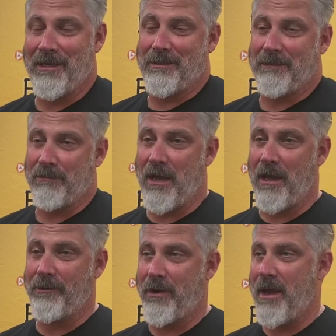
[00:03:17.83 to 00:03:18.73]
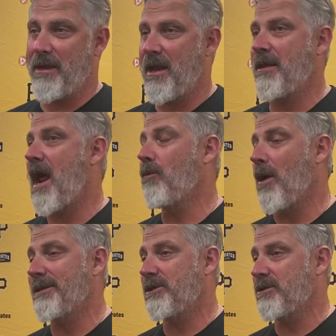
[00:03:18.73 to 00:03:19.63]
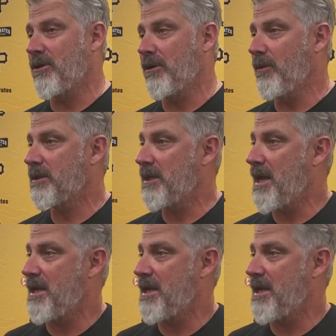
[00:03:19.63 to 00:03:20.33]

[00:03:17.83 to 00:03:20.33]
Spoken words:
He's like, yeah, I'll try it. And I watched his early work today.